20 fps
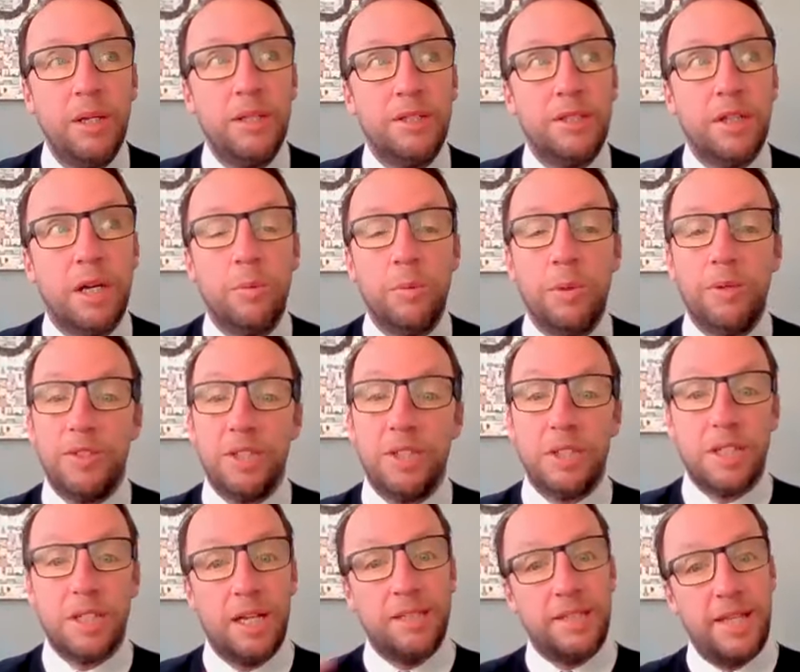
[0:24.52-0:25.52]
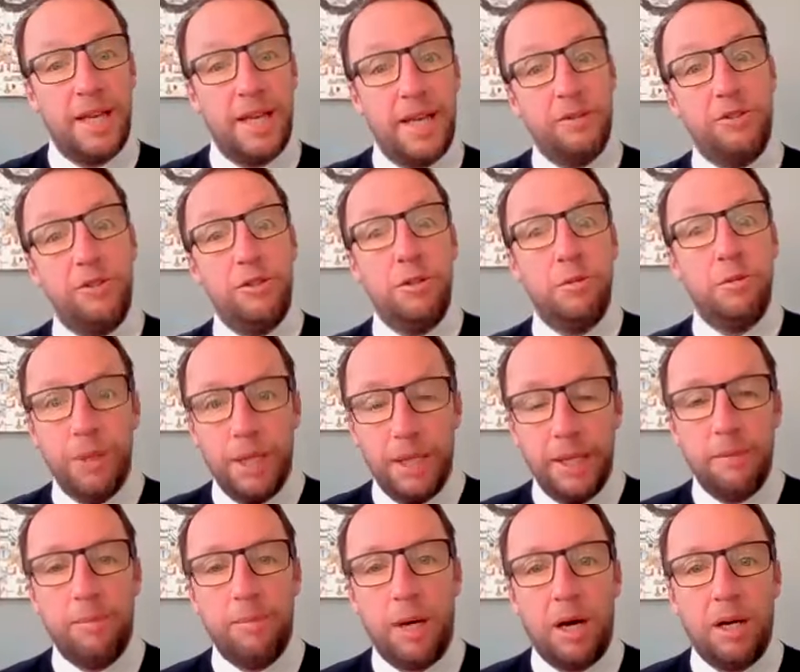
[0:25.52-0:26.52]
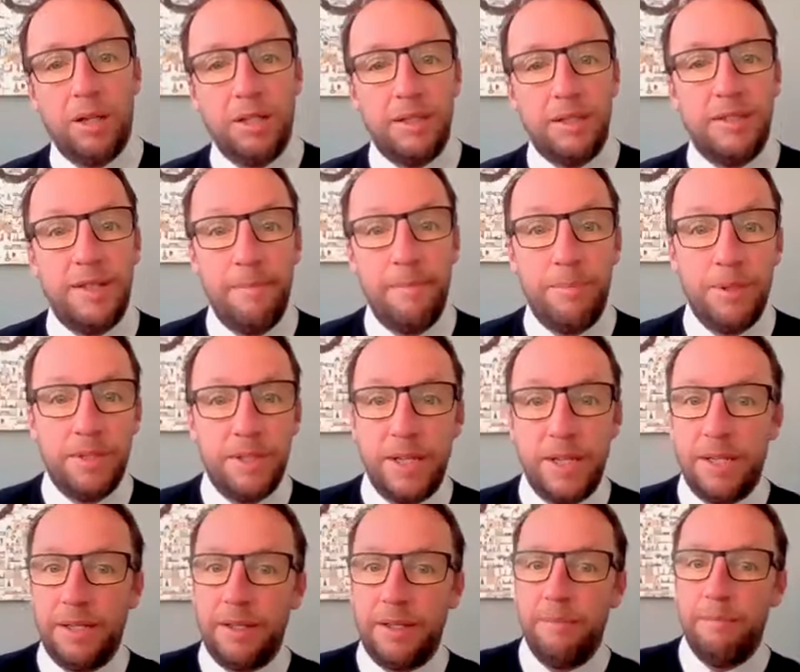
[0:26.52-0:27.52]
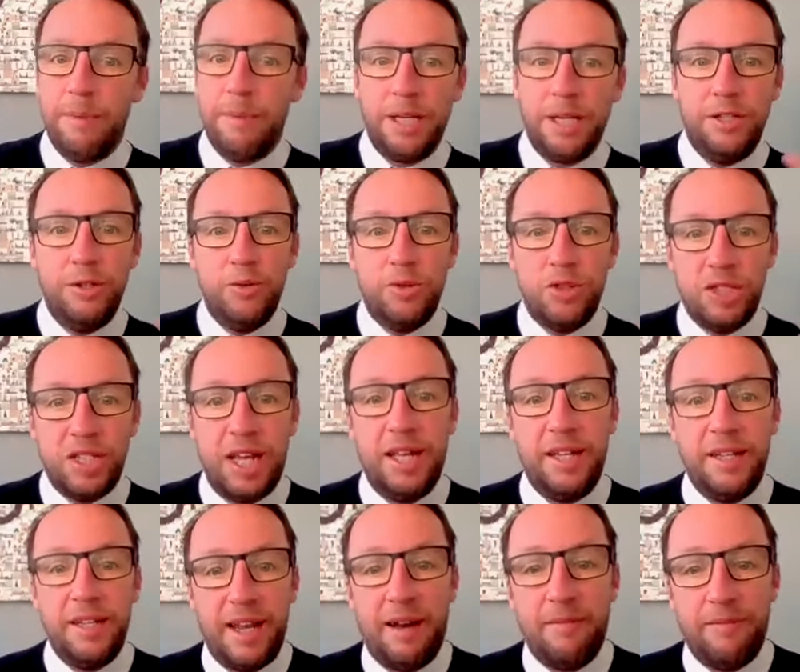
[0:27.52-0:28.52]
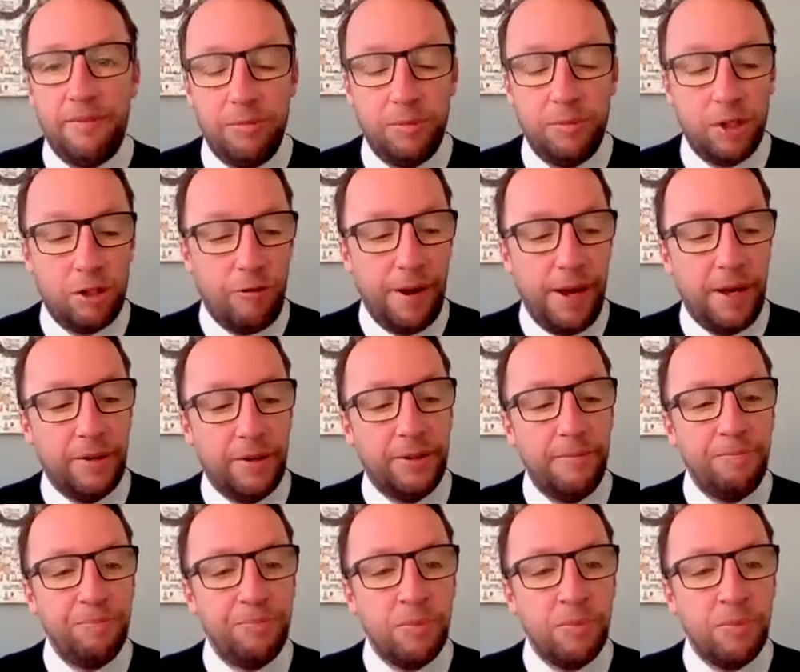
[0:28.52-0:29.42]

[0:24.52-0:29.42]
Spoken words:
So we've discussed how you being part of the 10% can make you stand out from the crowd.